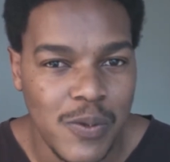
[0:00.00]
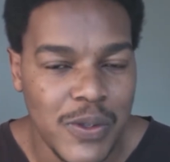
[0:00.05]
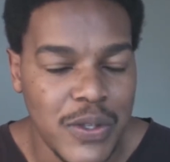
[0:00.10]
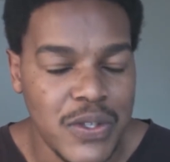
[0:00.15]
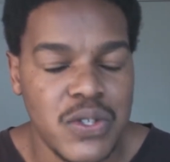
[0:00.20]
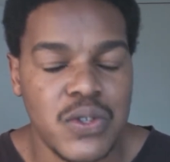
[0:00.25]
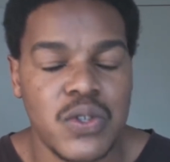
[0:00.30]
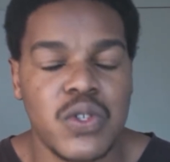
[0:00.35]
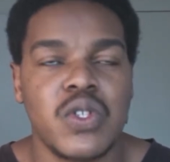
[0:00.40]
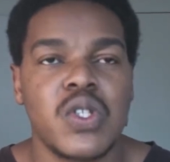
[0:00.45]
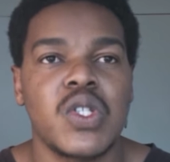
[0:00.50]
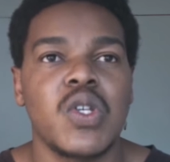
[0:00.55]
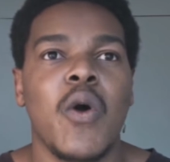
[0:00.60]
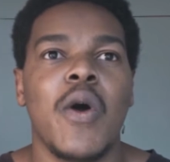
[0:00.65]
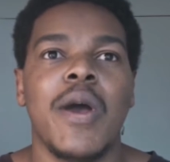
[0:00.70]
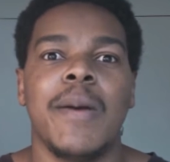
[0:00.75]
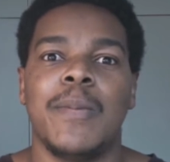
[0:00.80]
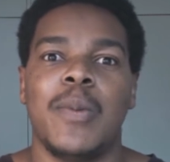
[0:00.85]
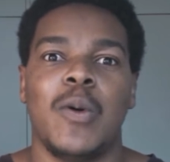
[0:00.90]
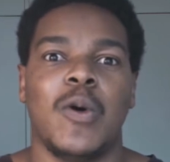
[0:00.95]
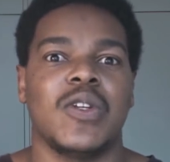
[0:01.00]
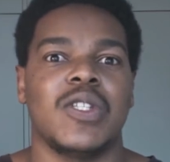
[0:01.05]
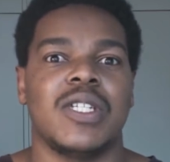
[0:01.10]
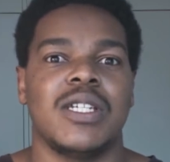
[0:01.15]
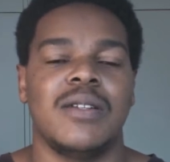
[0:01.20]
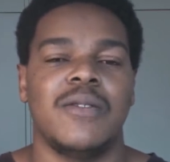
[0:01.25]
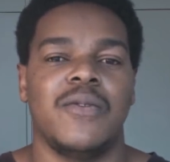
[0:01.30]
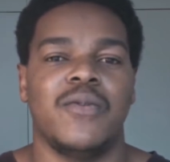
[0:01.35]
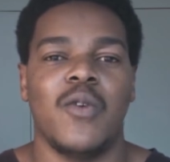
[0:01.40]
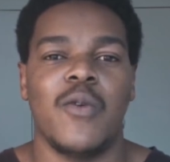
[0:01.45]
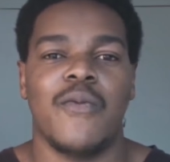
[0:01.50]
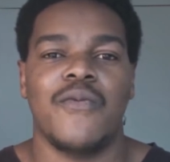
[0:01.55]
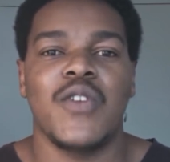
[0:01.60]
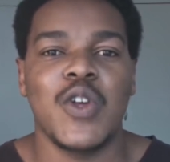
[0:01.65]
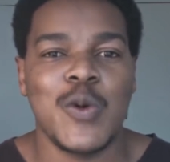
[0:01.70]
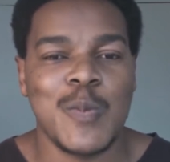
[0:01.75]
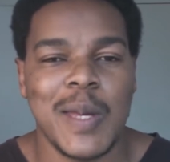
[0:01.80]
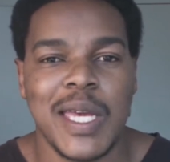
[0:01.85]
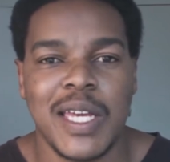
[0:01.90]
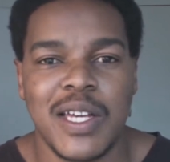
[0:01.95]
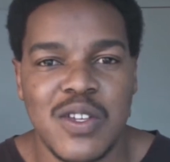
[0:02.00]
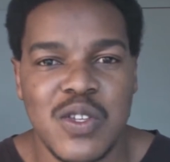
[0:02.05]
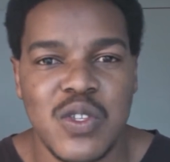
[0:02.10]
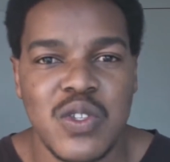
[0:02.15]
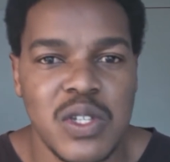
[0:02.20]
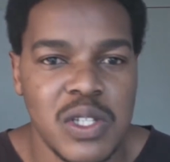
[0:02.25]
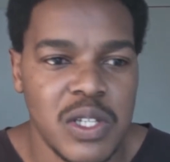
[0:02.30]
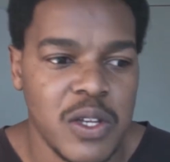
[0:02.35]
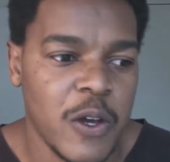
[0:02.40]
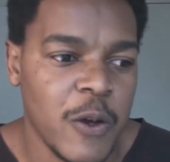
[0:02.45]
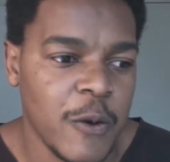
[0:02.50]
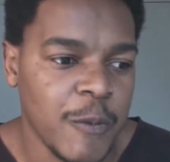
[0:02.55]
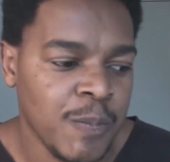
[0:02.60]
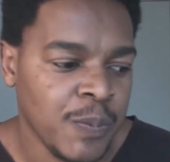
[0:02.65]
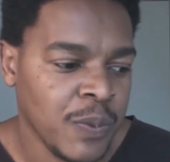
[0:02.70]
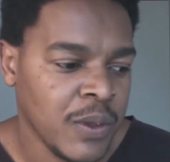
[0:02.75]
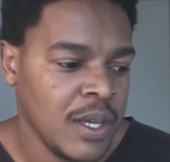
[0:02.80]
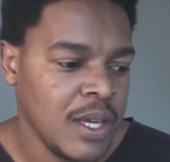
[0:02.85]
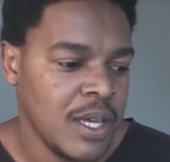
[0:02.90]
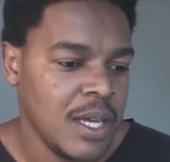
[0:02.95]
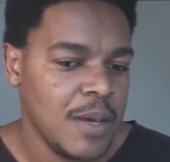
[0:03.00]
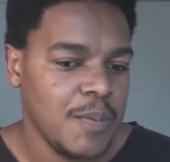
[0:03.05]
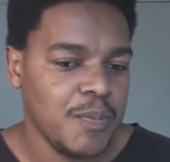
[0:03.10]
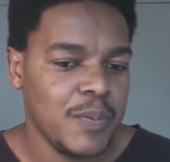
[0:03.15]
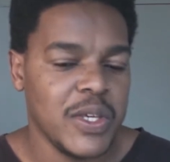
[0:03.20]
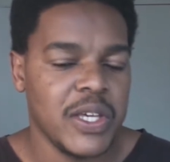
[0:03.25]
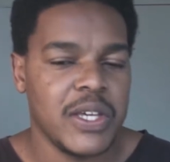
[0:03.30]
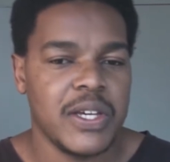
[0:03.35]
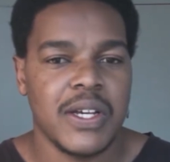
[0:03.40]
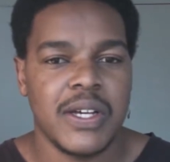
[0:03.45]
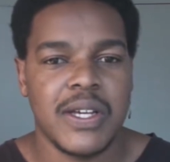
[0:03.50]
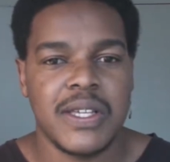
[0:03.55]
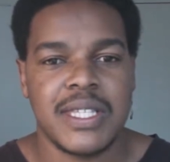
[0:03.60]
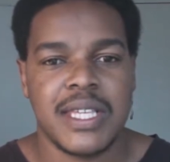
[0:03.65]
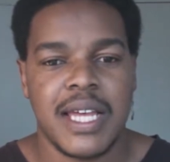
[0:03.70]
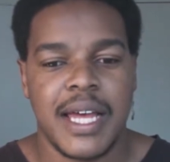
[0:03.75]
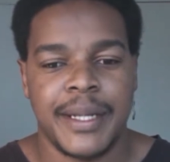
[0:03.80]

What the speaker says: This is so important for filmmakers to know, because